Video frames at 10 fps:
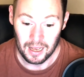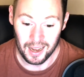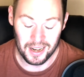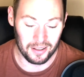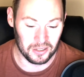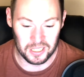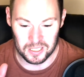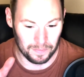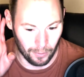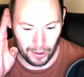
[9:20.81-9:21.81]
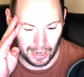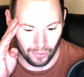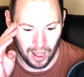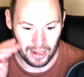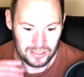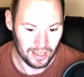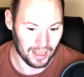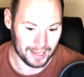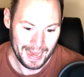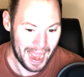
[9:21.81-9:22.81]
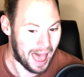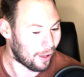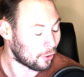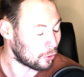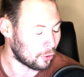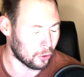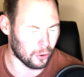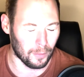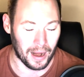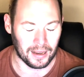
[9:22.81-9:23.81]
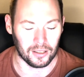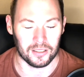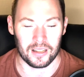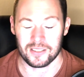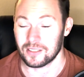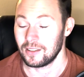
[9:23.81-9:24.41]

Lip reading: Another disappointing loss. Cal, oh my goodness,